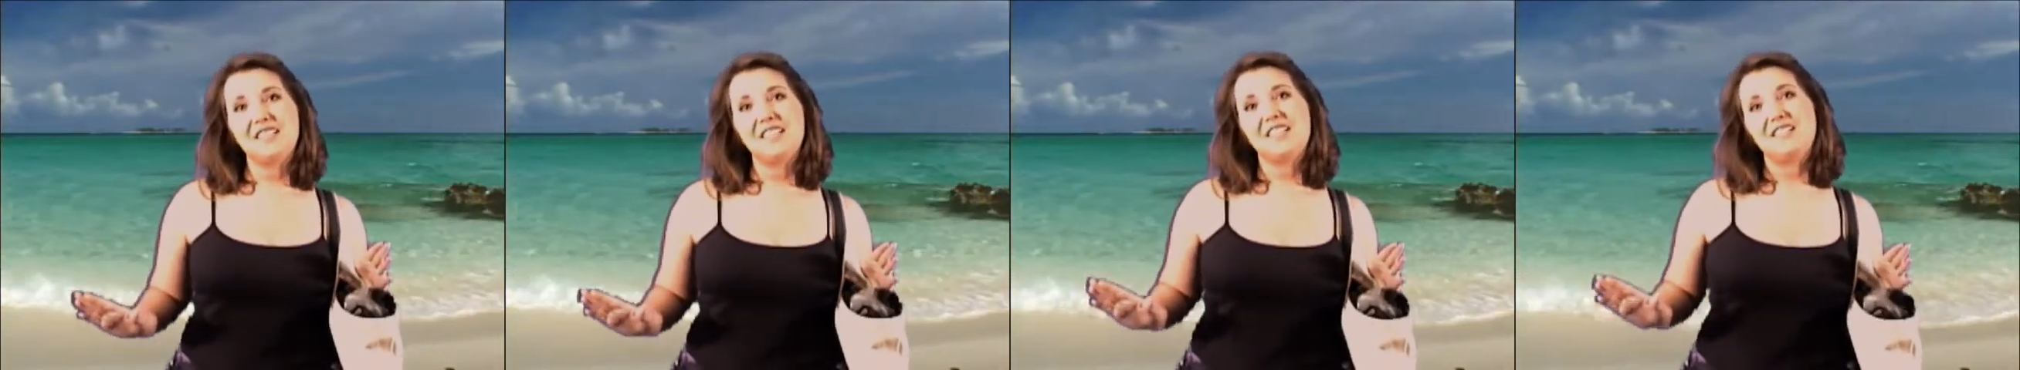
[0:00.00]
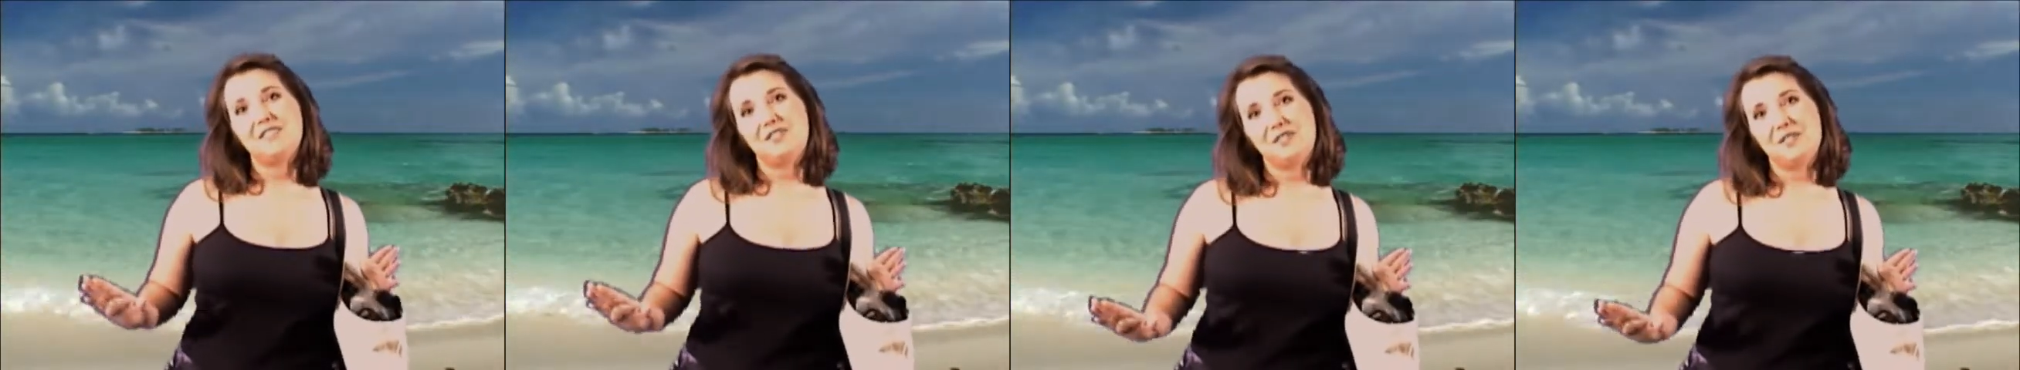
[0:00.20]

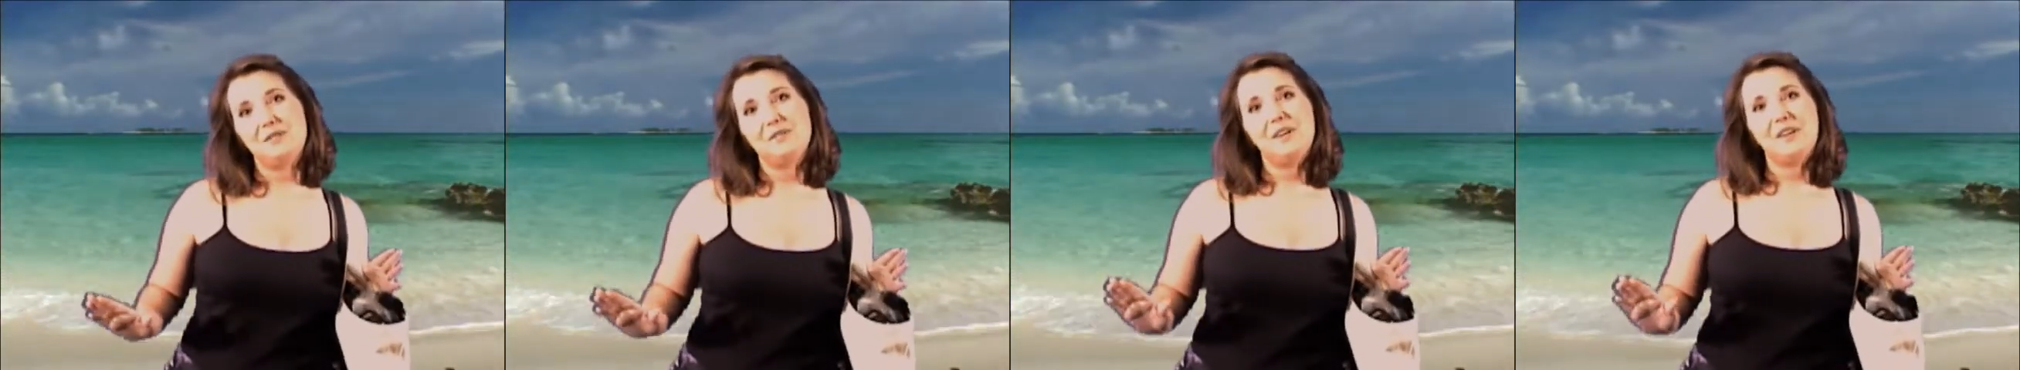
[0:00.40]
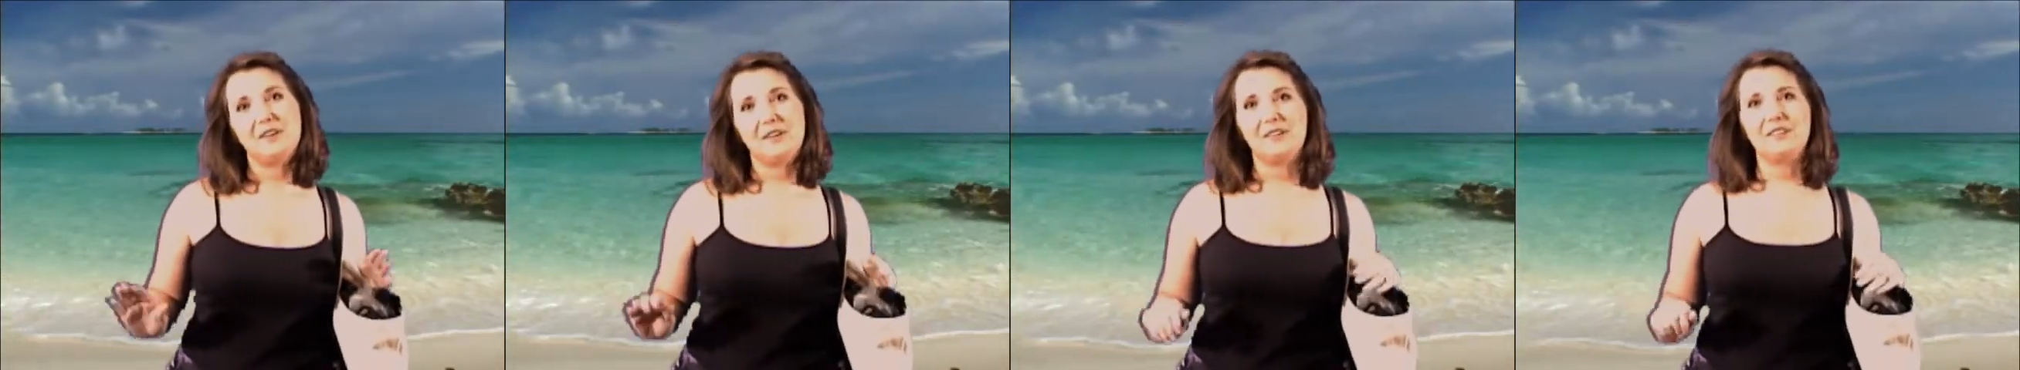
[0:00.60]
see and
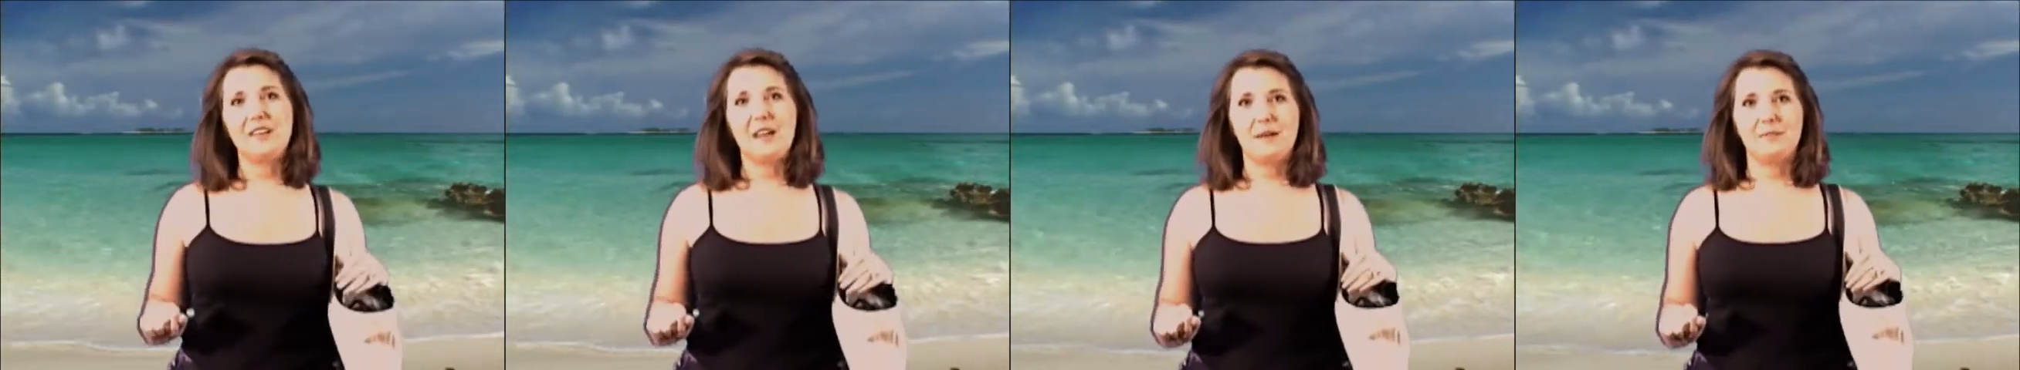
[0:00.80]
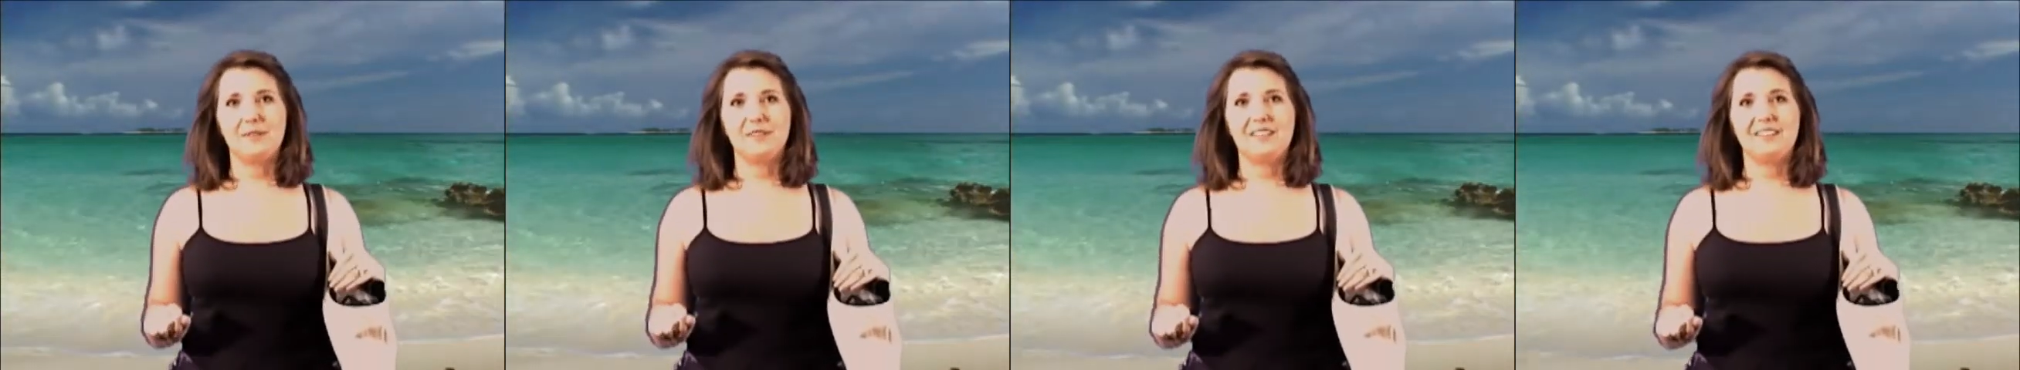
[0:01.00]
do here
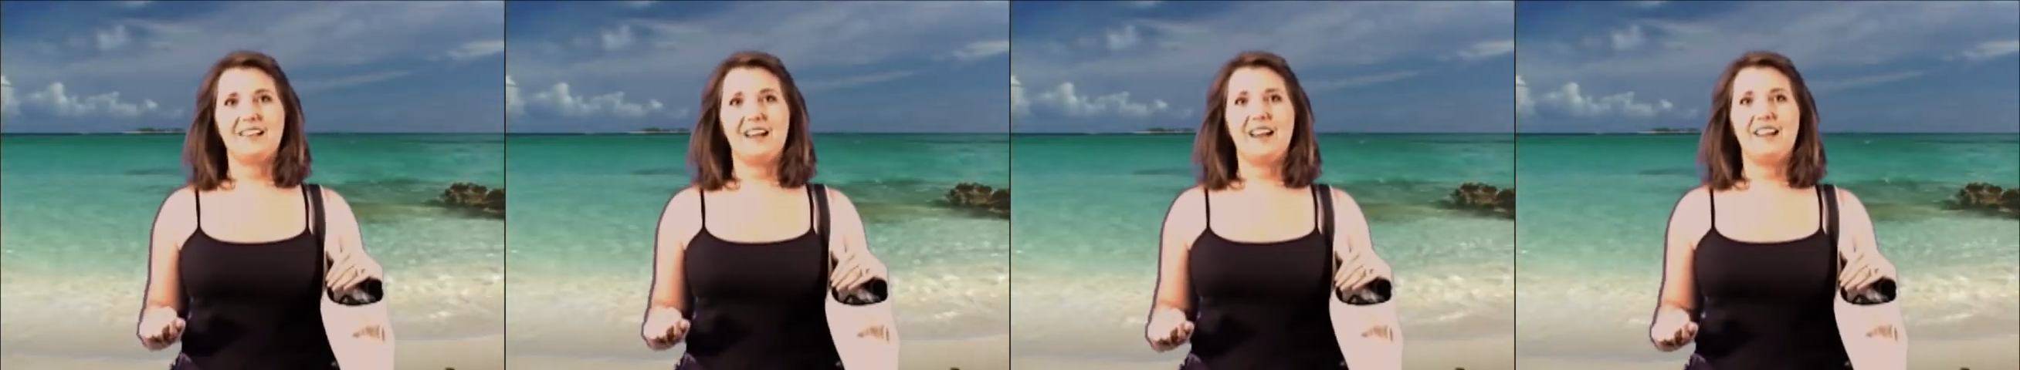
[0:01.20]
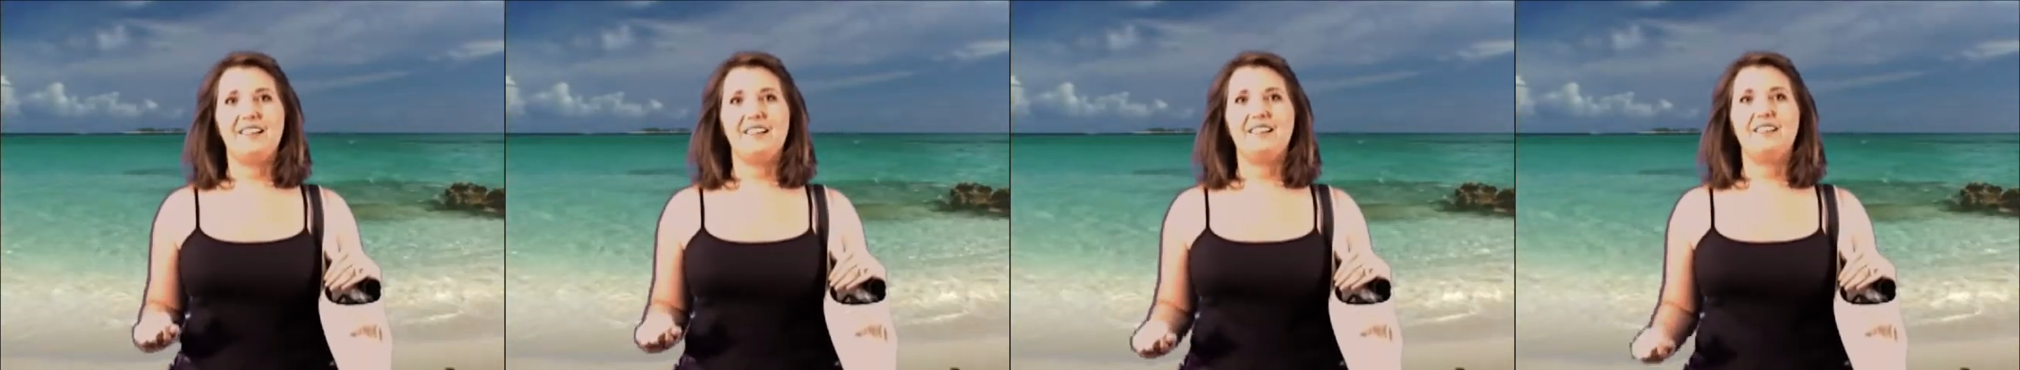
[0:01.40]
on Hamilton
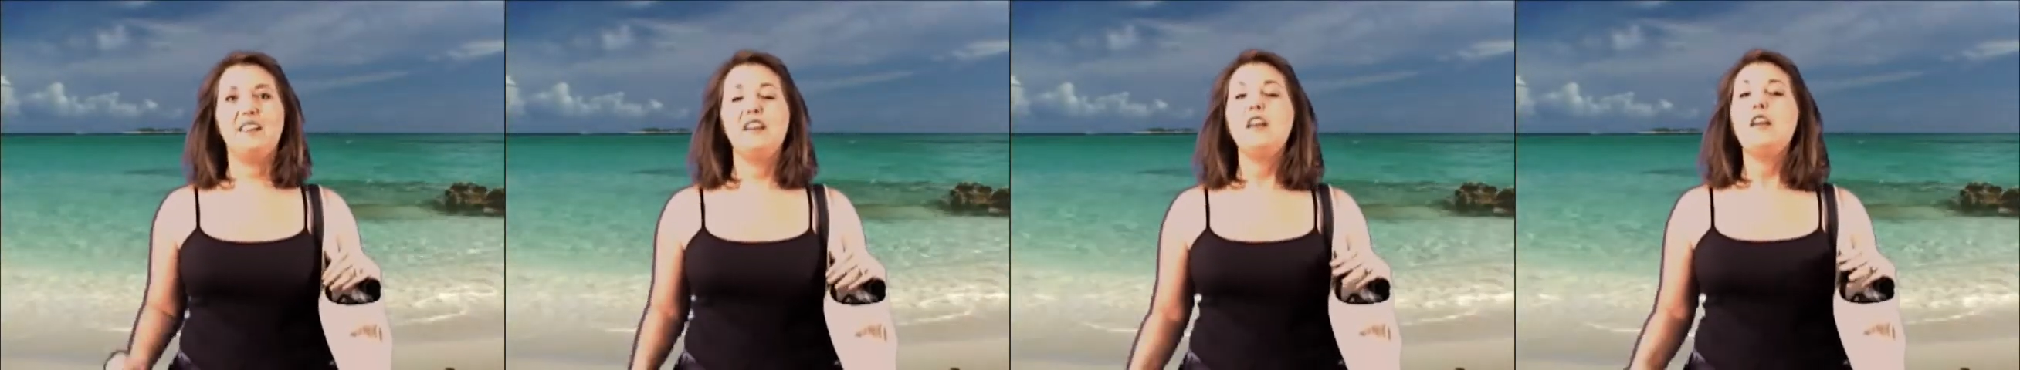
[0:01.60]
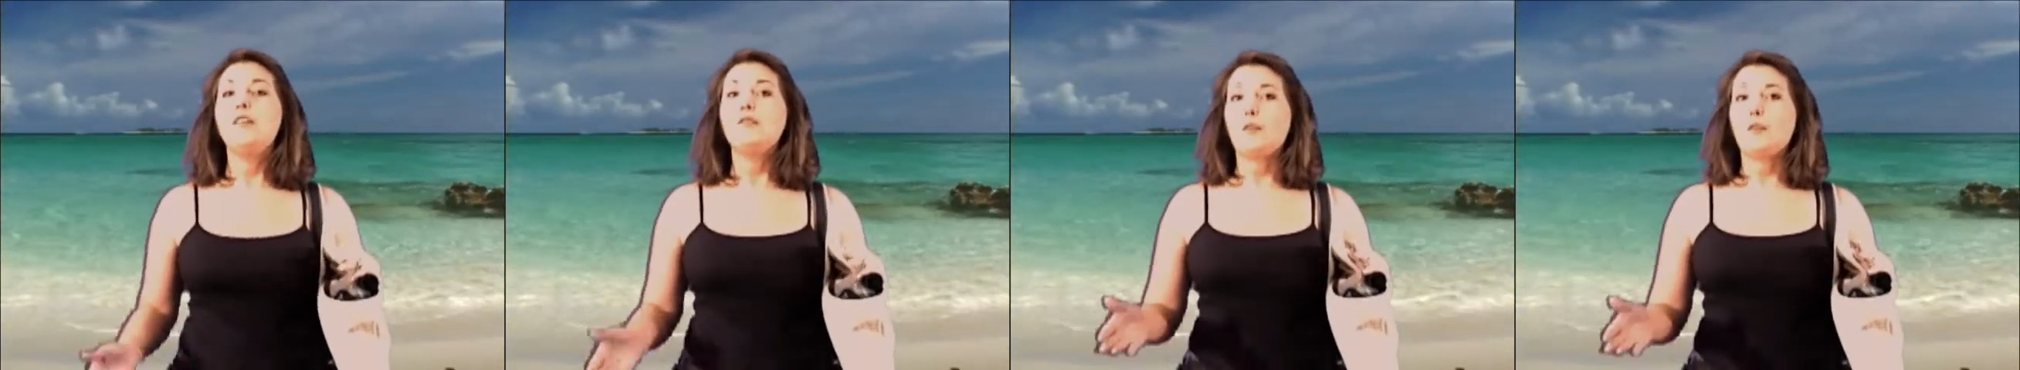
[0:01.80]
Island,